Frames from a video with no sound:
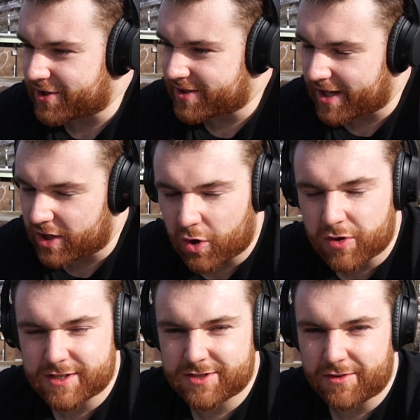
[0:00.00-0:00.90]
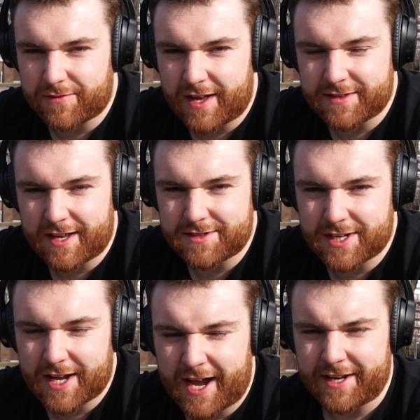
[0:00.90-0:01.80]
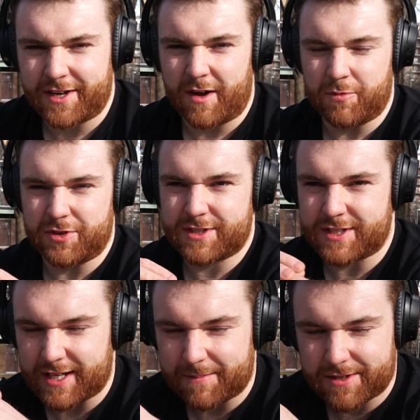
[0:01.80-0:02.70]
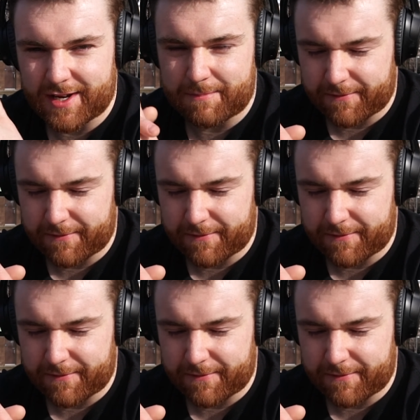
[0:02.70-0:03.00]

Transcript: just had loads of stuff on that day. I hadn't got much sleep the night